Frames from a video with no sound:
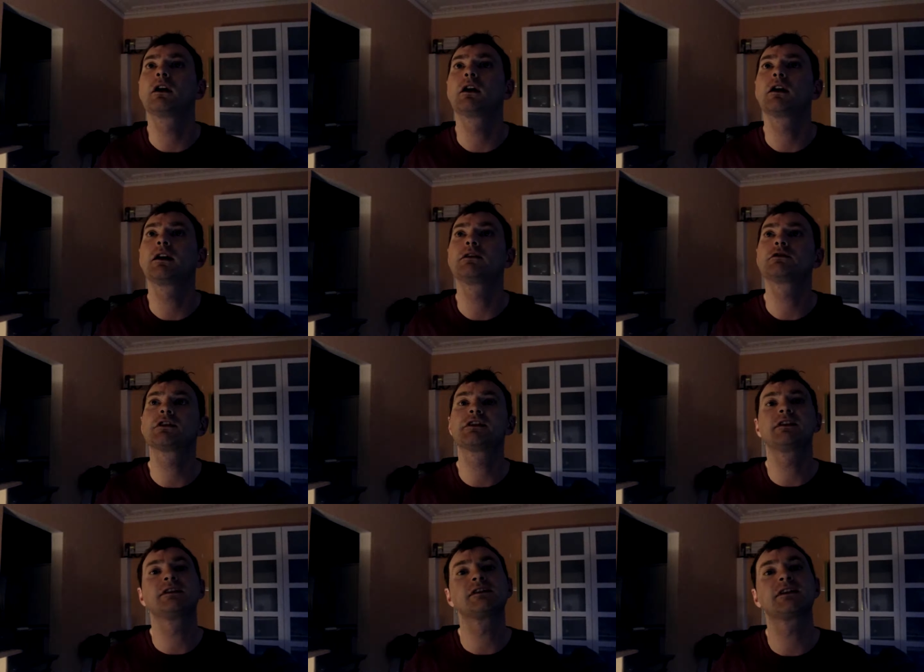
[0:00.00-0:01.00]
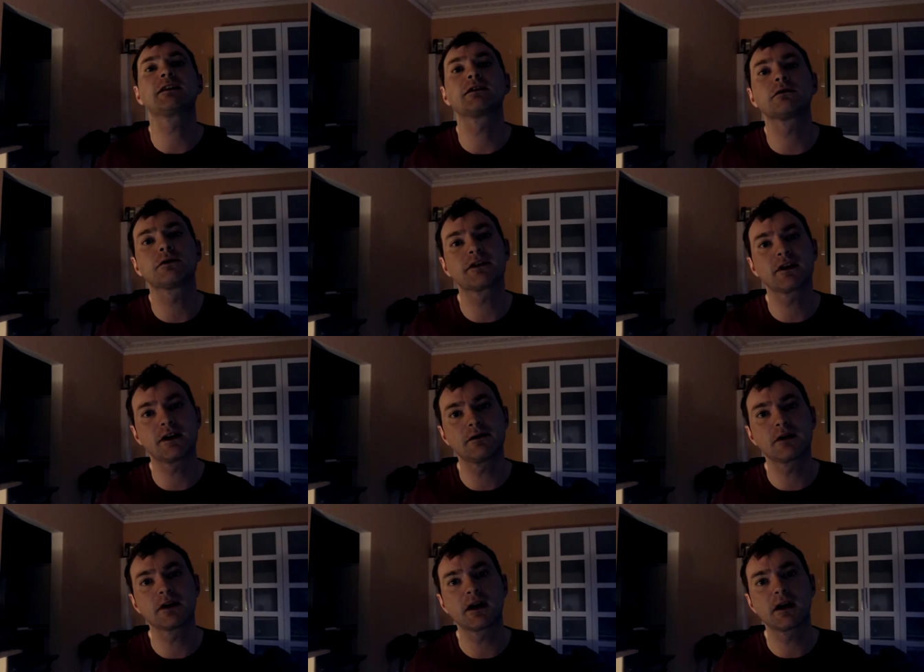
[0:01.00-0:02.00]
interested in the tactical side of the
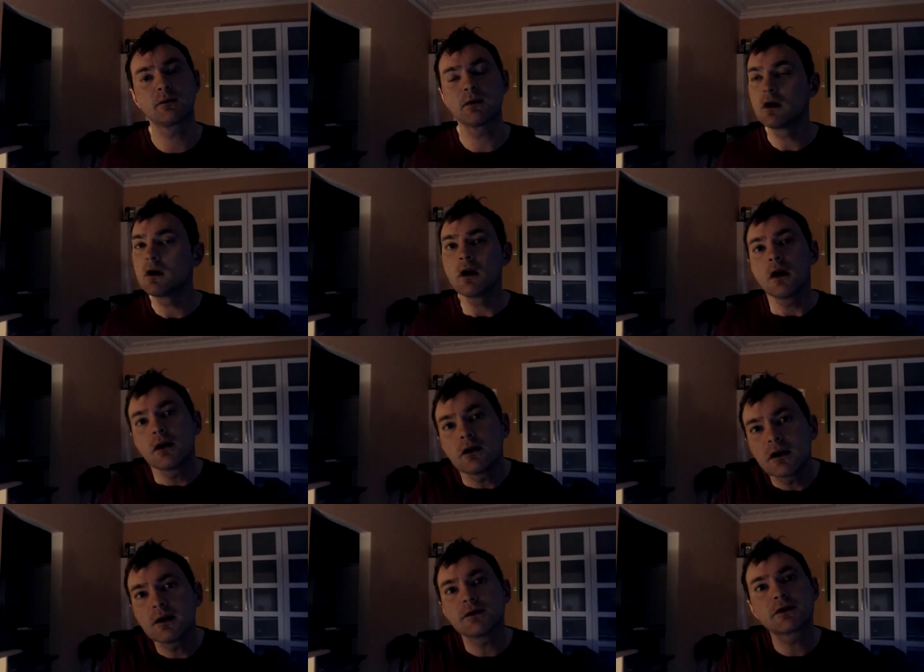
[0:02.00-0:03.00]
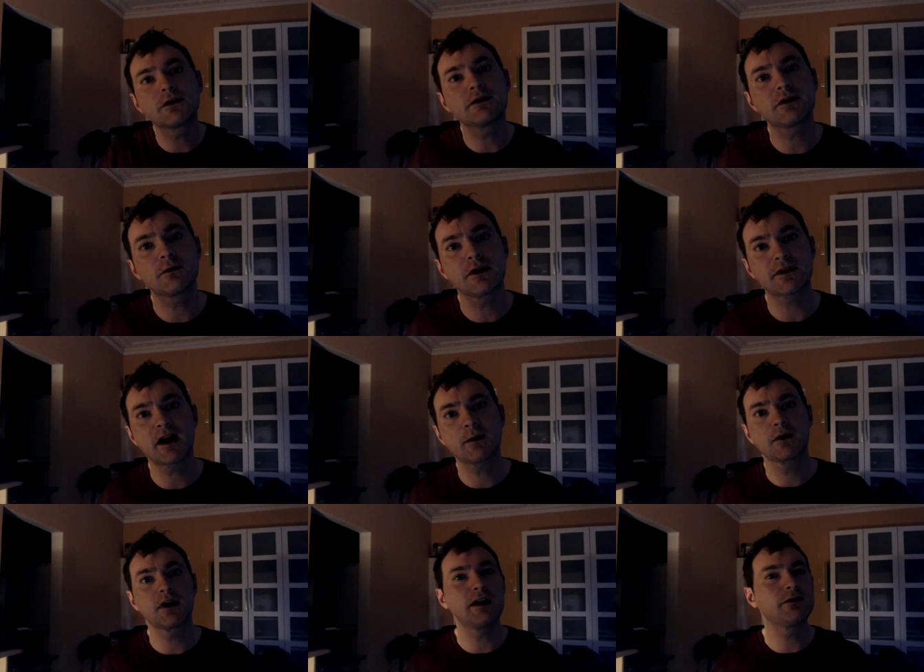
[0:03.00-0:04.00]
game, it was good to watch
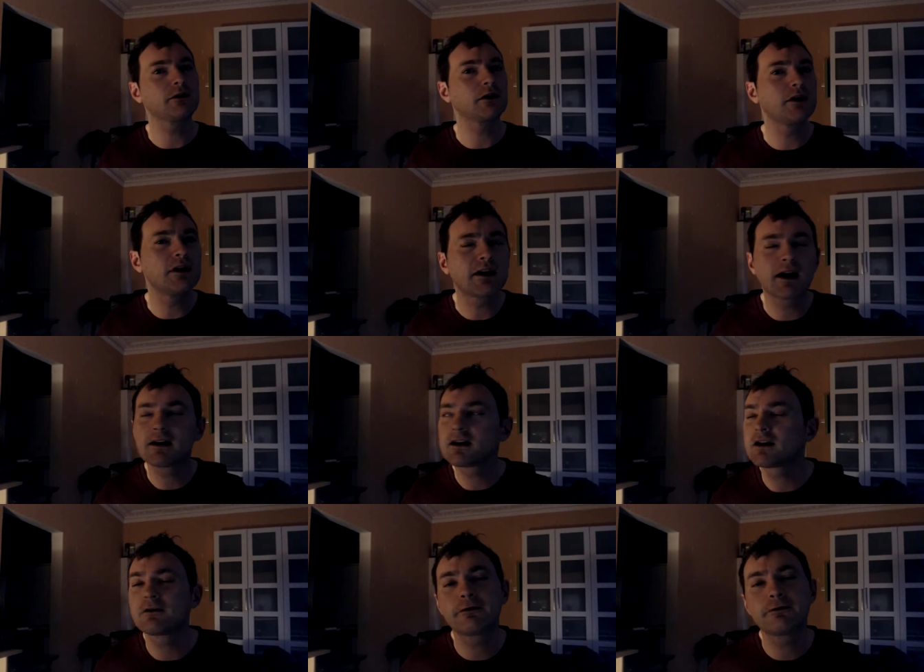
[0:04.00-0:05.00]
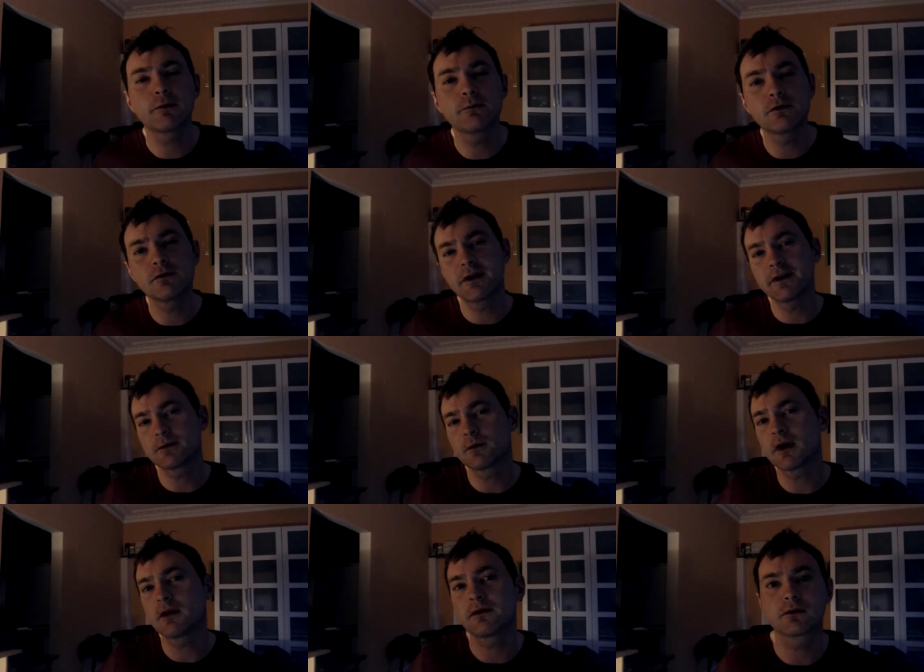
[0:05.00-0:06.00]
Emery, even though he kind of like fumbled his way
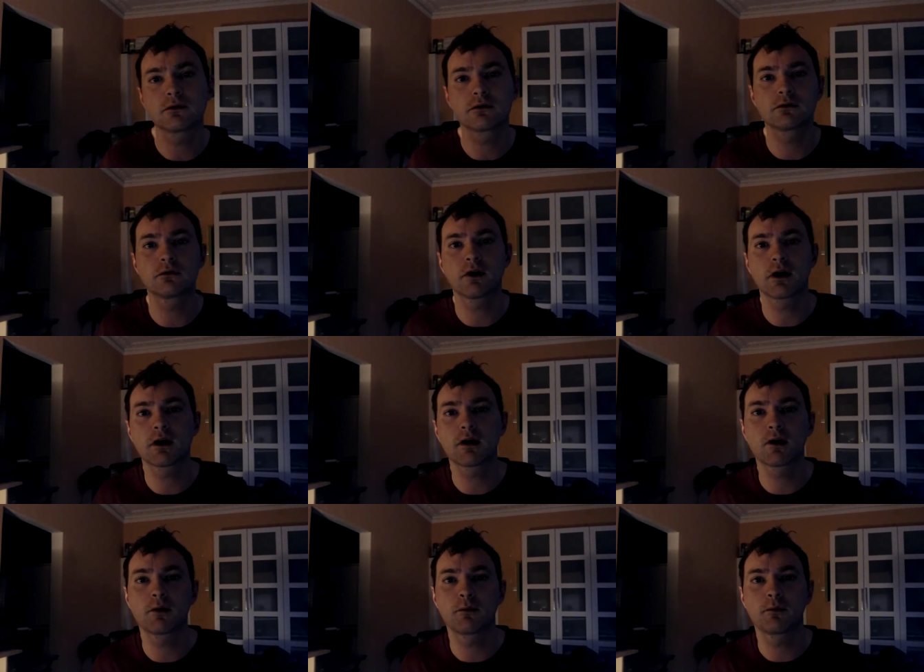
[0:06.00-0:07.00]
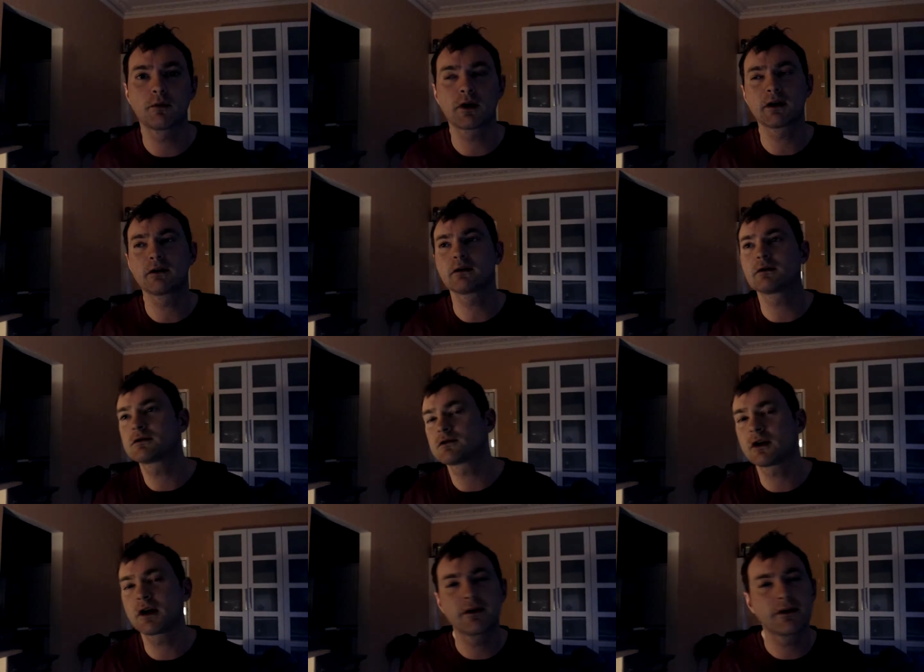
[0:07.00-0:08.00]
through like
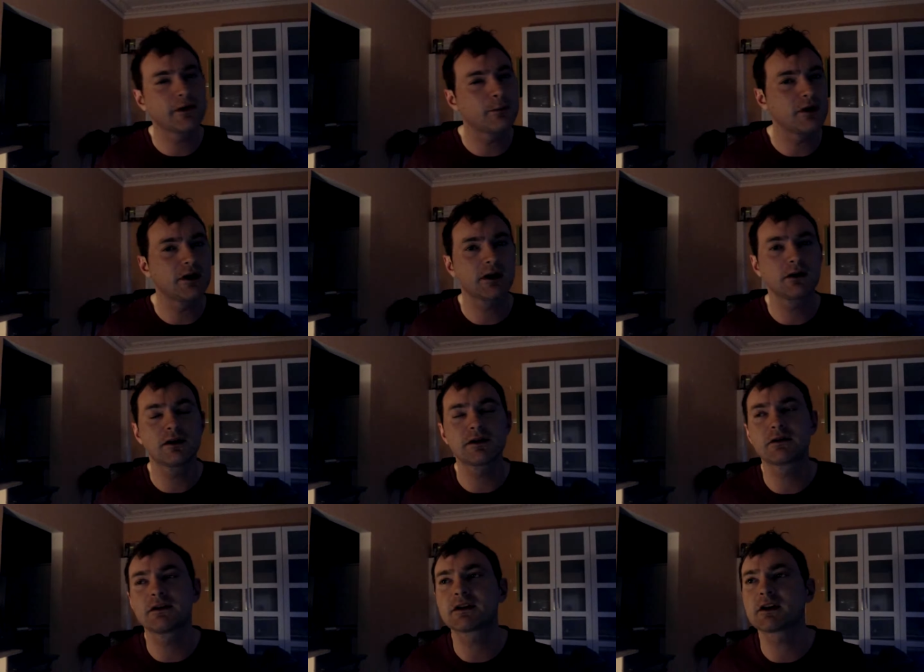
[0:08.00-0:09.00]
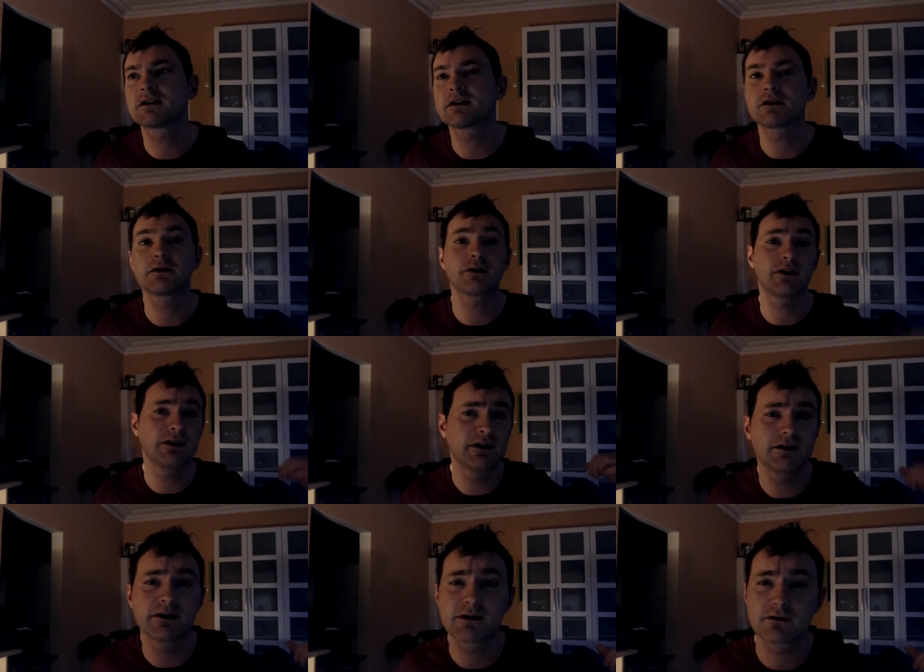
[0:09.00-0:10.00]
trying to speak English and this kind of stuff, and he needed
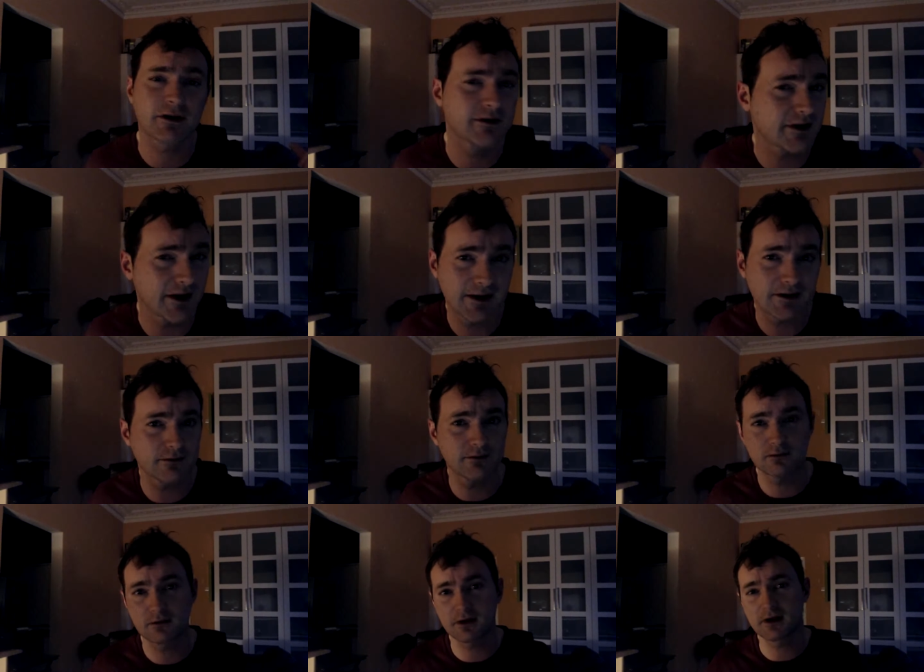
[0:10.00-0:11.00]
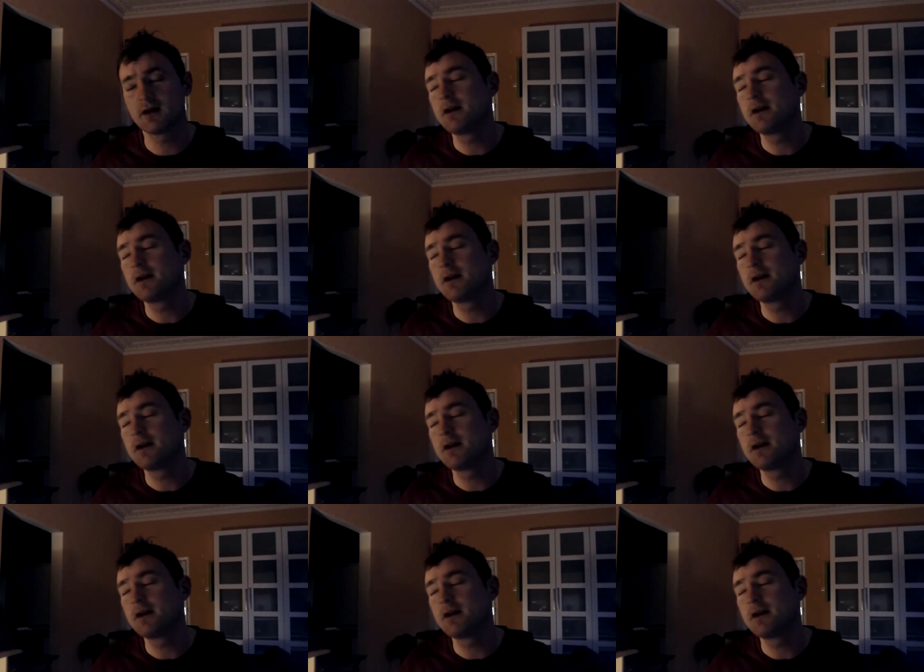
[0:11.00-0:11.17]
his translator and all that.